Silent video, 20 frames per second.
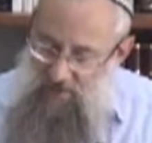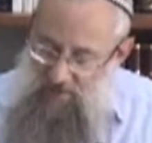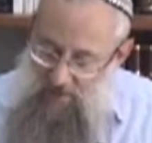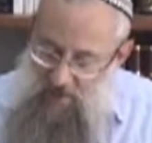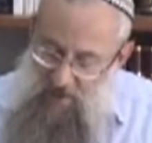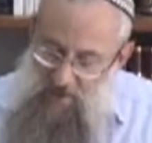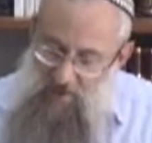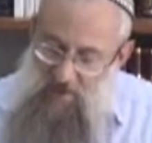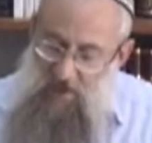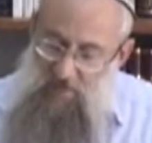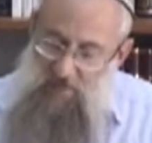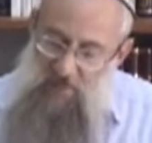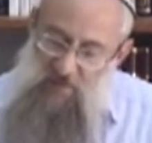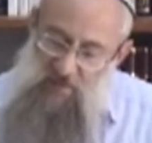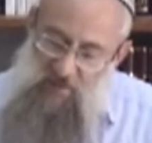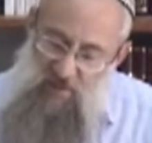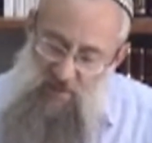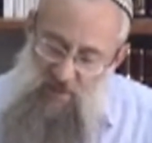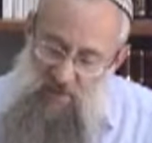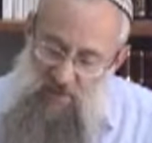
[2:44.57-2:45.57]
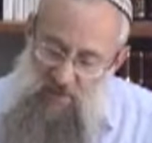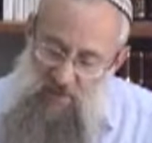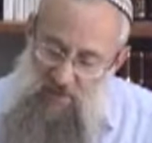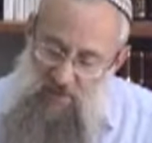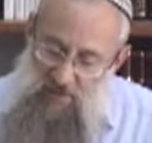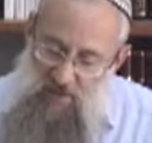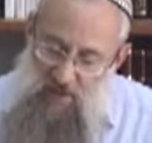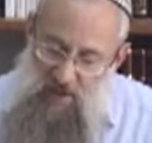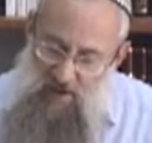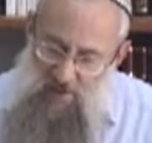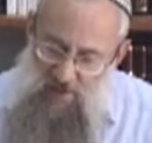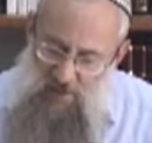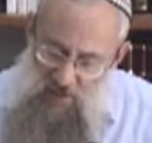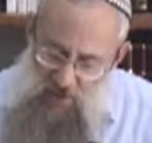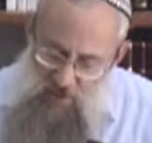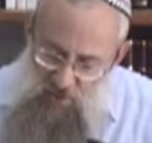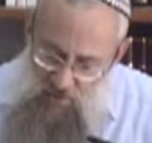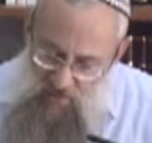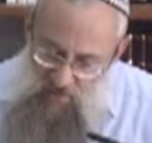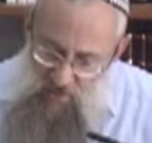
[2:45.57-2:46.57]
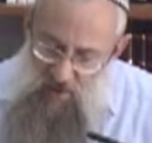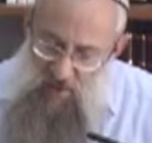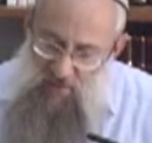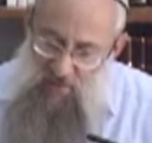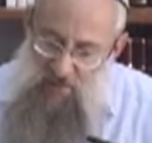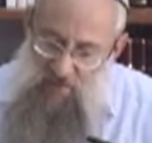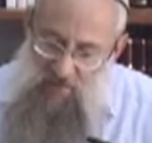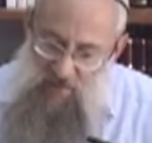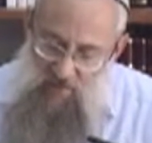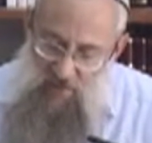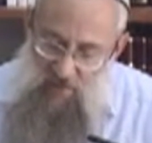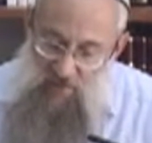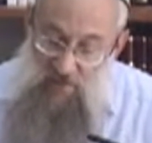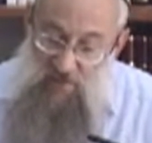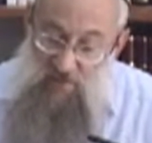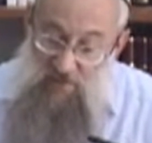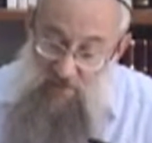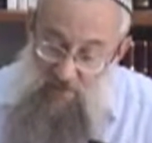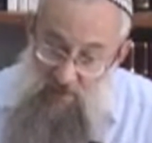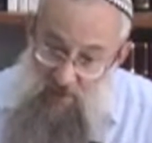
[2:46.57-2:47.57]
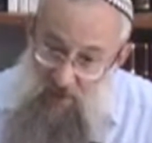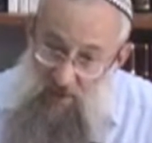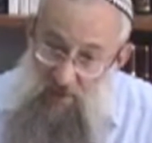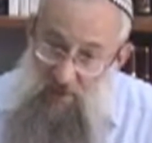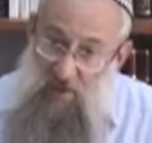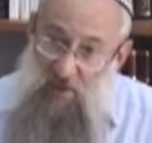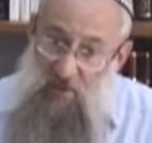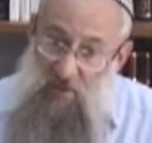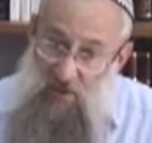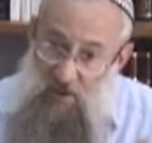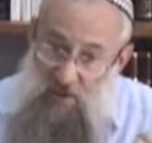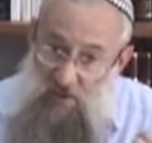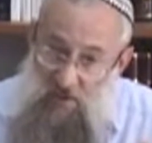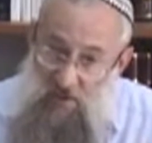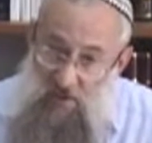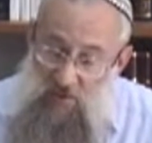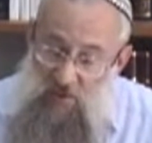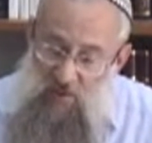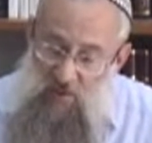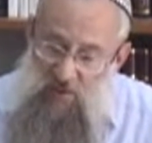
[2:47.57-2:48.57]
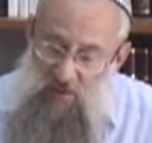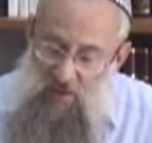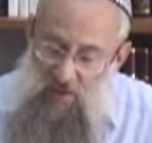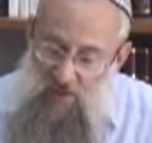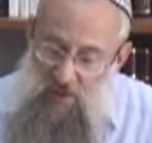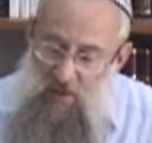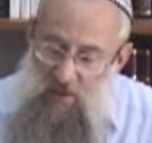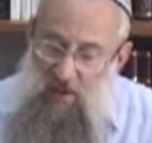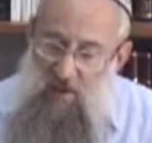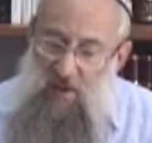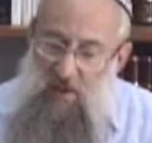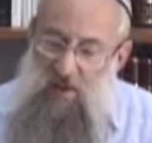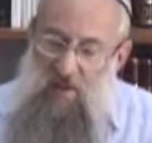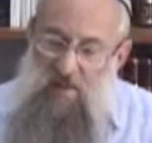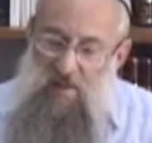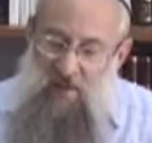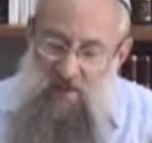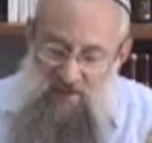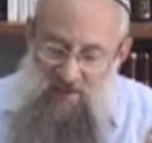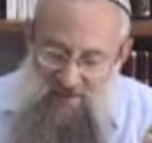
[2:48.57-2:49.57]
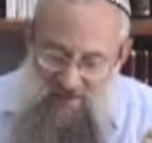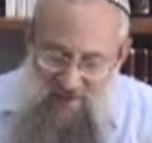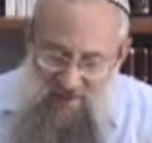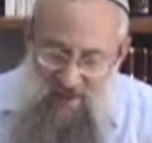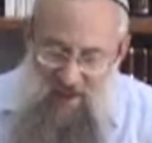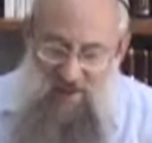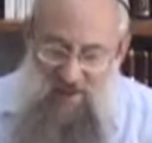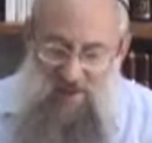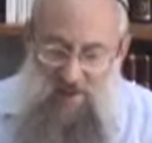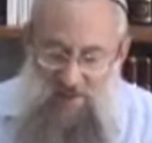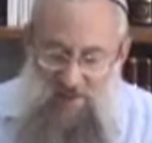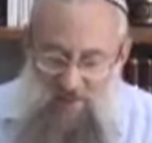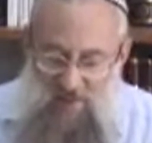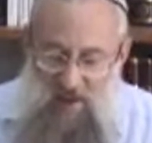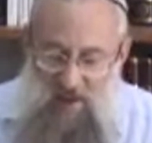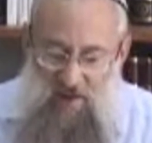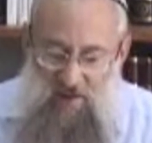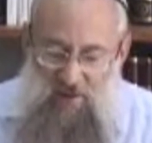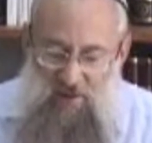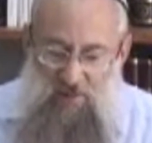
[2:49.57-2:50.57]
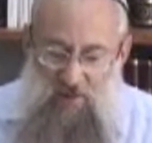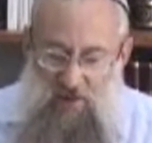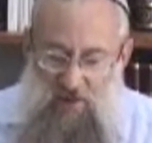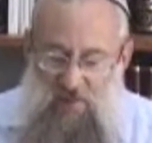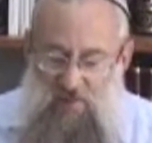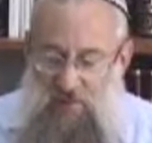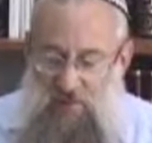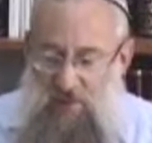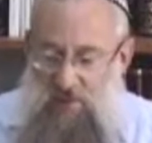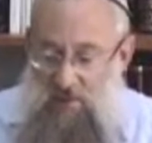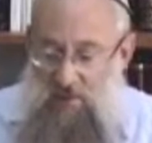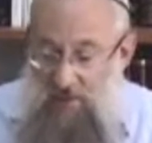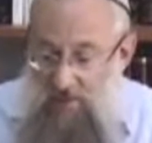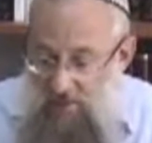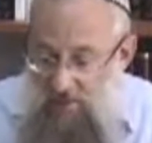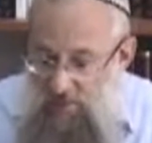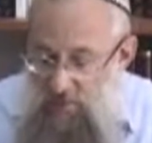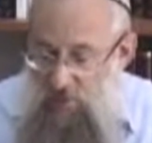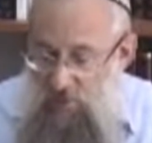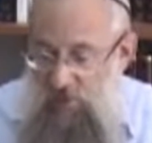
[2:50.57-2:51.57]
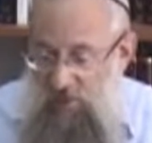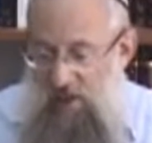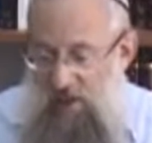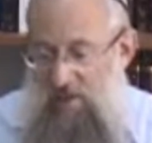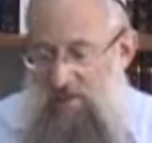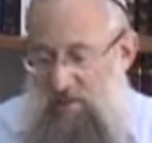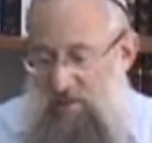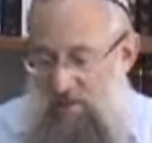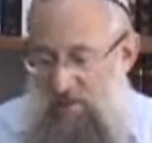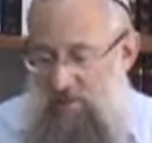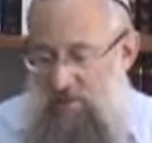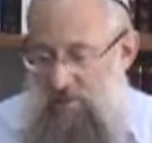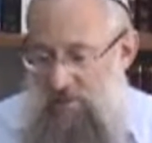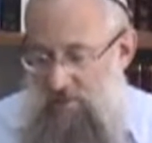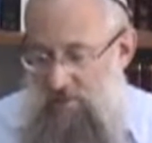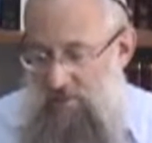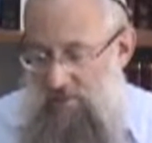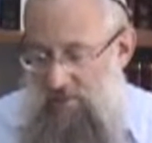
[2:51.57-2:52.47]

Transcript: That is Am Yisrael. That is the neshama of Am Yisrael, this divinely created soul that is not satisfied with the world as it is.